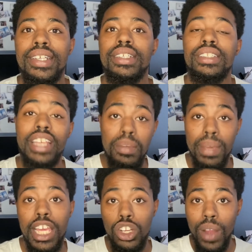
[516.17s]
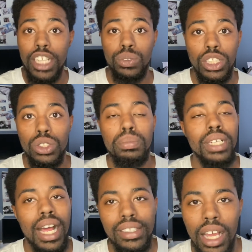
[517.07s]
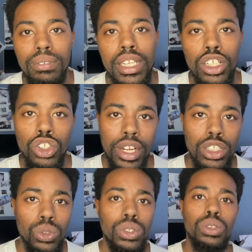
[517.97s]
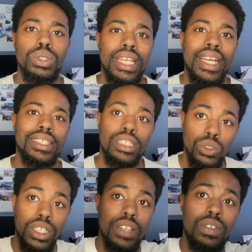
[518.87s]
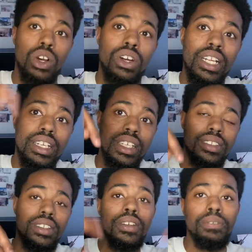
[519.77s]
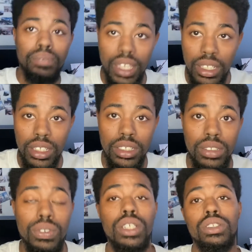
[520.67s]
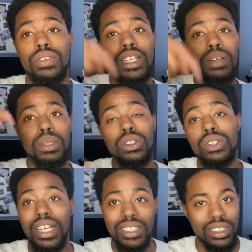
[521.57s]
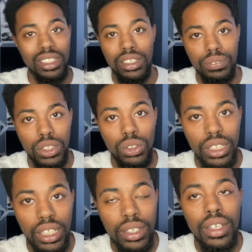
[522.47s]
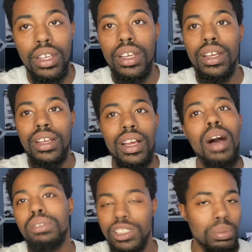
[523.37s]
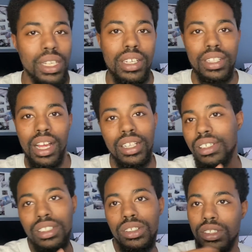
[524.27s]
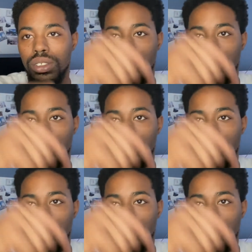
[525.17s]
they may graduate you. A lot of times at a credit union, which is actually going to give y'all a list at the end of this video. It's right down below. You got to stay to the end of the video to get it. I'm just playing now. Honestly, it's